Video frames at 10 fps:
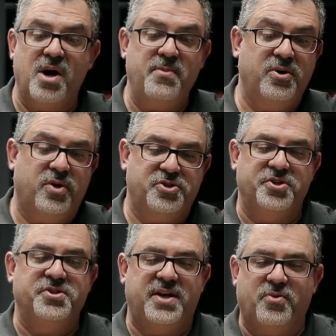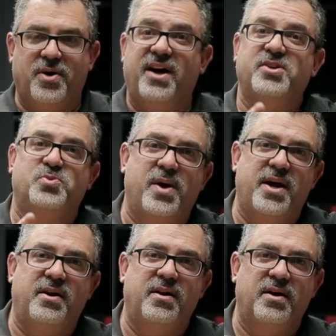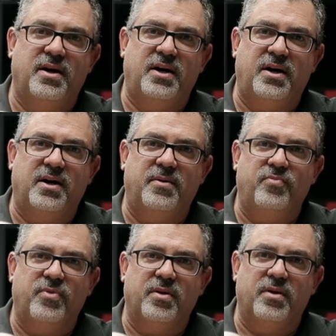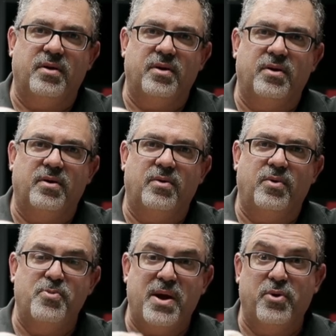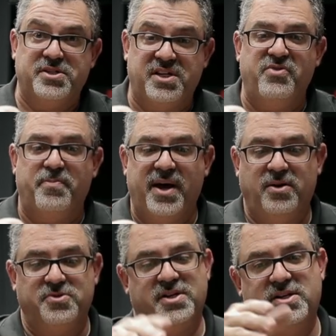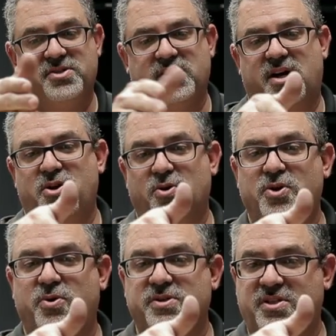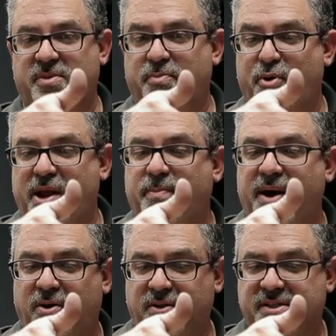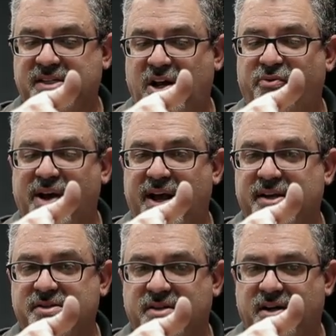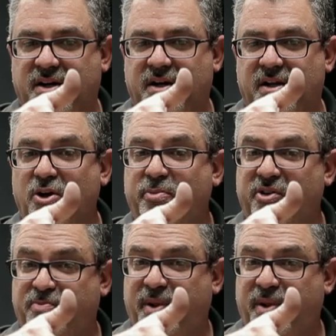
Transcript: common questions that arise when uh, when you may receive the pedals is uh, you'll notice the brake pedal itself has uh, a little bit of